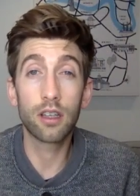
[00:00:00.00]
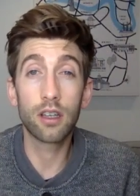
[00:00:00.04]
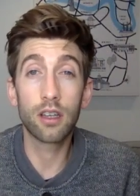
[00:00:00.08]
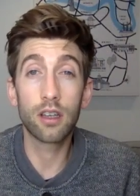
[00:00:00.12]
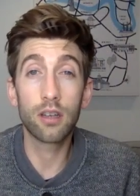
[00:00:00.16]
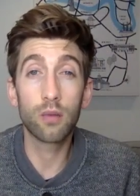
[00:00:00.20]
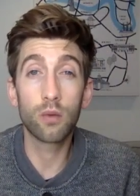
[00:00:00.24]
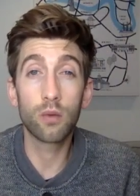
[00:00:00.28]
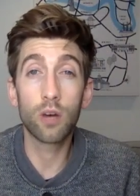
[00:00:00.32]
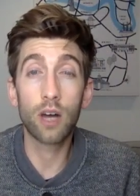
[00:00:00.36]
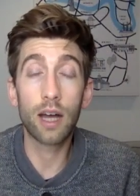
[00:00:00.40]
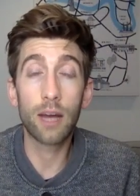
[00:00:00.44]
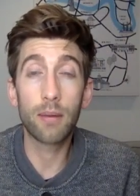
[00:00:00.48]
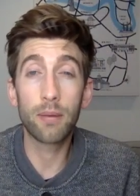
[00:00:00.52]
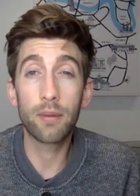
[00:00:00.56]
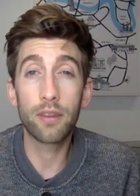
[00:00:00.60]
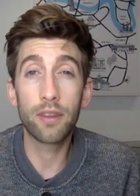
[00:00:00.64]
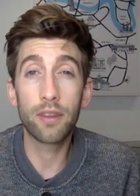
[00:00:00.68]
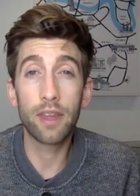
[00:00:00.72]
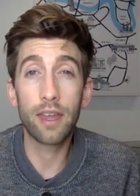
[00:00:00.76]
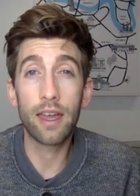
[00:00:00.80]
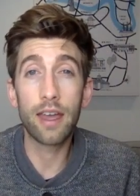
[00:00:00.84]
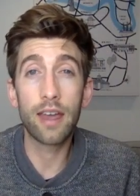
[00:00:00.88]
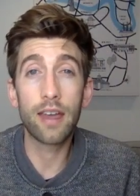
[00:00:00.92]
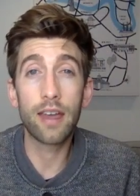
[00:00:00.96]
and what happened
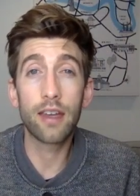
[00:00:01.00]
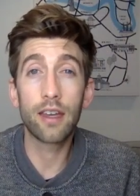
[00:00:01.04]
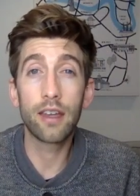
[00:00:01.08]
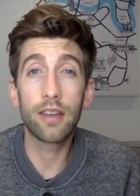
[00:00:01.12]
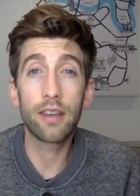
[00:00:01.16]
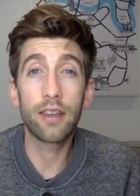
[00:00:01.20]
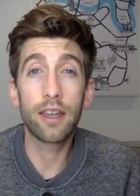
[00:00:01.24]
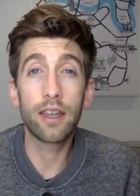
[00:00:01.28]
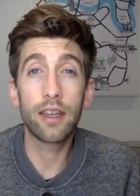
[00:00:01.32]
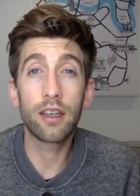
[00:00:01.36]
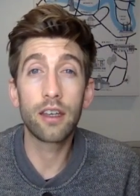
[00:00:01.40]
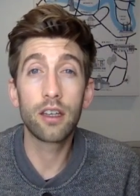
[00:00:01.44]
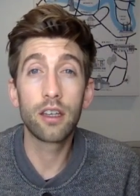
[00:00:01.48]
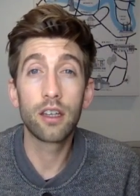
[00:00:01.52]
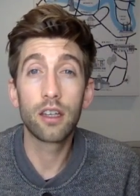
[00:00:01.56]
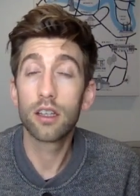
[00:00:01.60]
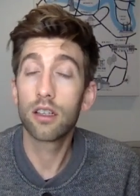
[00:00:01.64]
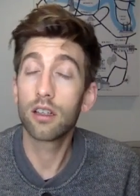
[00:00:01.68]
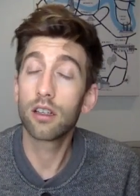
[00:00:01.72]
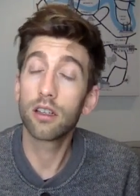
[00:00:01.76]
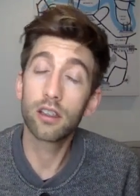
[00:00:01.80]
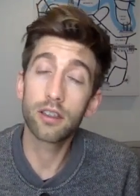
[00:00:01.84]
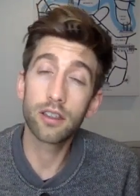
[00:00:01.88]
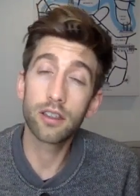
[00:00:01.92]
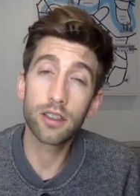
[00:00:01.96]
there, and then
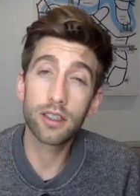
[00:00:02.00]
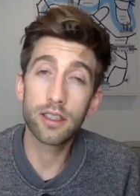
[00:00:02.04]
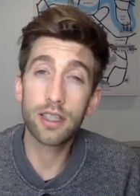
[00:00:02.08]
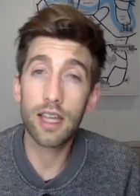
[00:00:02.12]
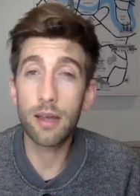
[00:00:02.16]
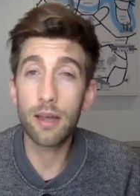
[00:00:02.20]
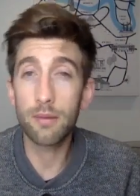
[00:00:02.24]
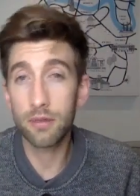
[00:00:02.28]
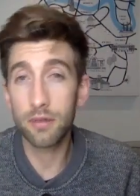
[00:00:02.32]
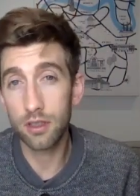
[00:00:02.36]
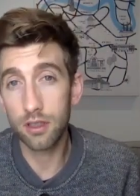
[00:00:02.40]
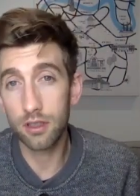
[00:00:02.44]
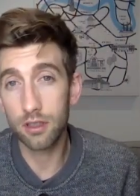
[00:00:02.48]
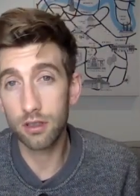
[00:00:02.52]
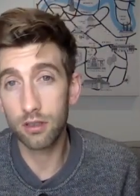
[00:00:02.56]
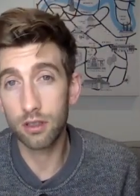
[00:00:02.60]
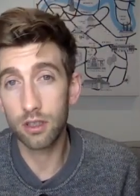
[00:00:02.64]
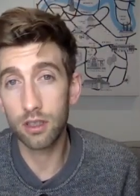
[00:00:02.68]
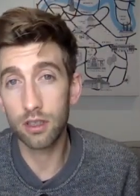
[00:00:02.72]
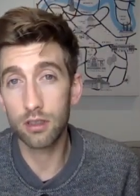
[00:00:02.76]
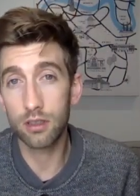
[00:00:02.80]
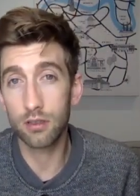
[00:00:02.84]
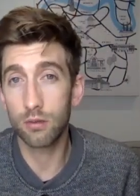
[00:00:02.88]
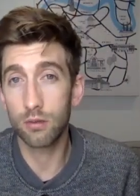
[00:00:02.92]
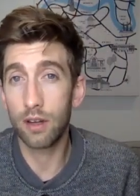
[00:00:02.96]
kind of the steps that took
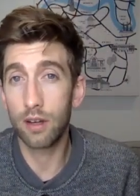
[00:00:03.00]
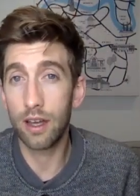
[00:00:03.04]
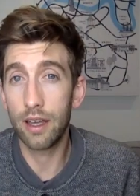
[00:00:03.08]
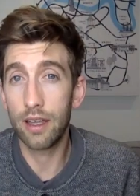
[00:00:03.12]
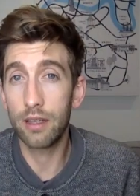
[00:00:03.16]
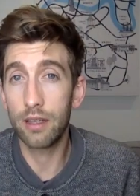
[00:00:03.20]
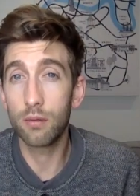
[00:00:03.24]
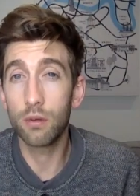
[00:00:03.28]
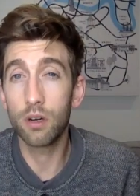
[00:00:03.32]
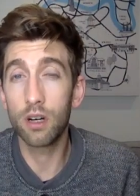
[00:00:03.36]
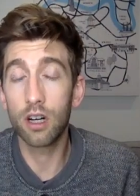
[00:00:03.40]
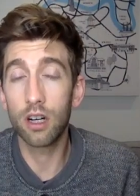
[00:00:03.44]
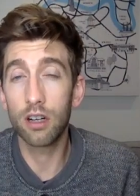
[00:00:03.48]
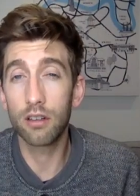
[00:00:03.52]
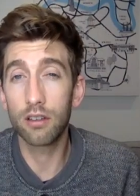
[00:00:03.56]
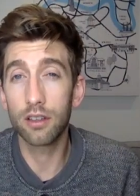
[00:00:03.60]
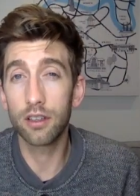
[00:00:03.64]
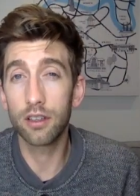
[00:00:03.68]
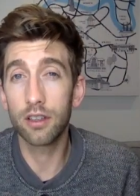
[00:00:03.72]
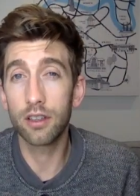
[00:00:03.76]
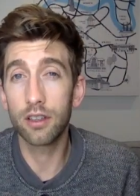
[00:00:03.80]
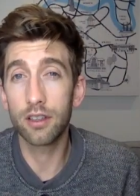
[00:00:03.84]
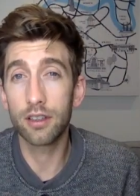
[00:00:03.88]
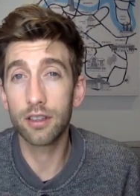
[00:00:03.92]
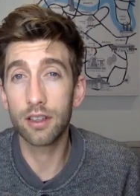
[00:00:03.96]
you to where you are,
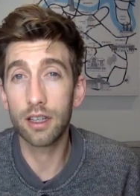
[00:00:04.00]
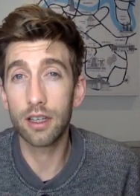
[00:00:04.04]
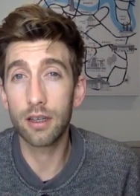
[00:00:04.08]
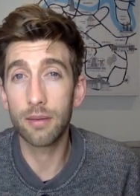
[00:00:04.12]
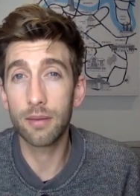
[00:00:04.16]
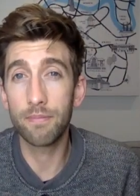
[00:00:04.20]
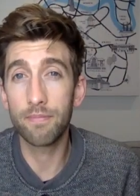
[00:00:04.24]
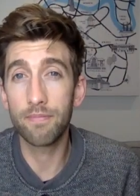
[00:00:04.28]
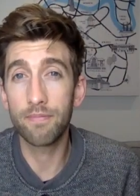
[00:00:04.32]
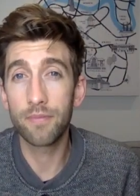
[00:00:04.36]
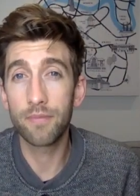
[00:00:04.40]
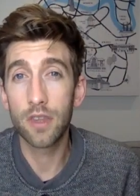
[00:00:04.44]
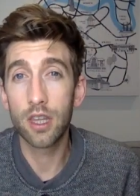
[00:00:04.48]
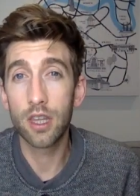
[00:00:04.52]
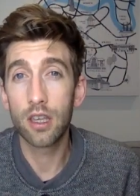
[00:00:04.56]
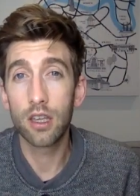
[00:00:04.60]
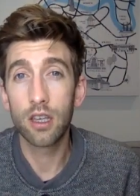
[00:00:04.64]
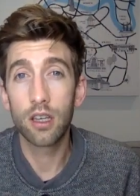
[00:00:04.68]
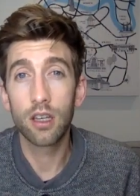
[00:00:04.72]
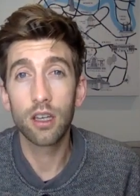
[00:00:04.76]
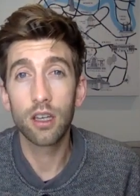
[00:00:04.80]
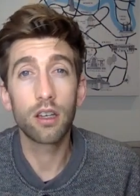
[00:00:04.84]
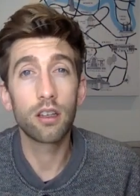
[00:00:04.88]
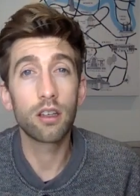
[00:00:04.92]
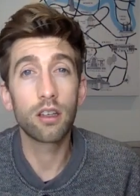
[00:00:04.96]
and um,
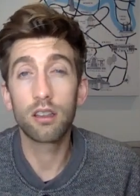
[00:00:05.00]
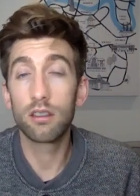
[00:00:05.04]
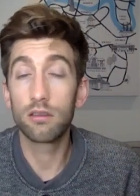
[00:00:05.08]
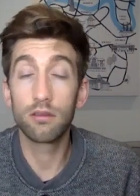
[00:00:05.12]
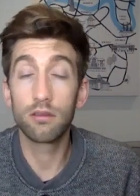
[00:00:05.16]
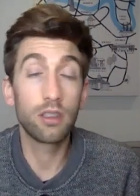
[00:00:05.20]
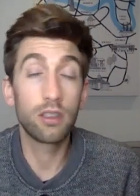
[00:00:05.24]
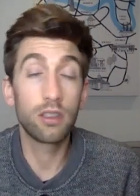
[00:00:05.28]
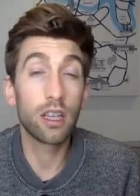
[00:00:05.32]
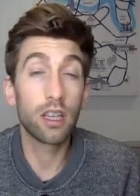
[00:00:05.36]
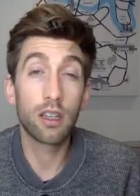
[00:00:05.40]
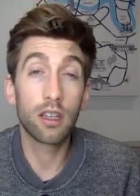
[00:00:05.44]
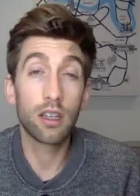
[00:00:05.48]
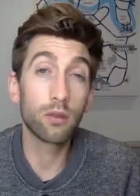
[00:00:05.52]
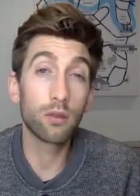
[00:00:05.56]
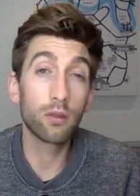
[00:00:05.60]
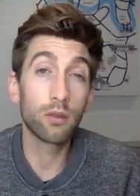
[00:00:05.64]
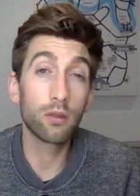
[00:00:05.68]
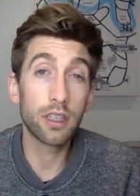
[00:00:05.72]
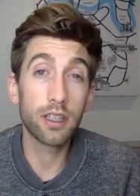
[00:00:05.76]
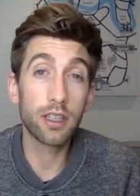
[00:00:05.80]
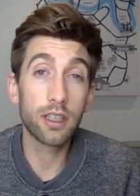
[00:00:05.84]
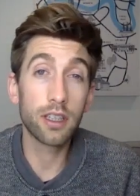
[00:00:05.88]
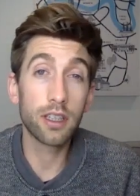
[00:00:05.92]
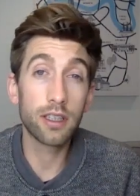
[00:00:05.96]
uh, yeah, and all
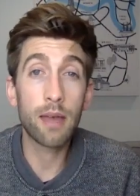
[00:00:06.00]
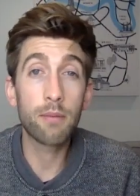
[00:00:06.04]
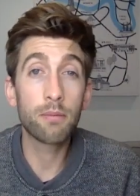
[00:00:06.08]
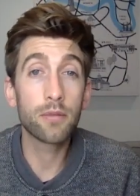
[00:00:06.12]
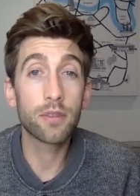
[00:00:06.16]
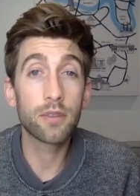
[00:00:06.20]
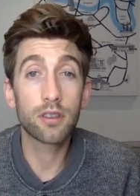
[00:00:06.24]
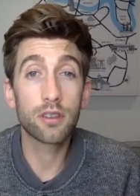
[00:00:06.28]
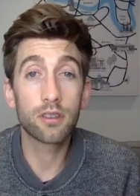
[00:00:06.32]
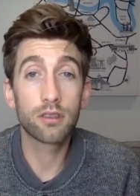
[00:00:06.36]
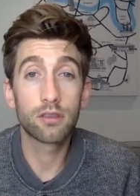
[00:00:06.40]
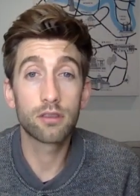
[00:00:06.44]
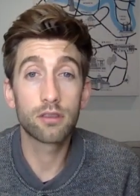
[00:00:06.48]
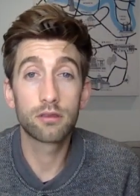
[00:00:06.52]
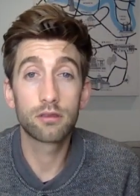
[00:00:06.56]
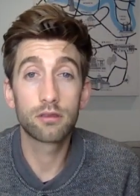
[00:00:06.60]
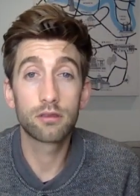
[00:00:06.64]
the attempts.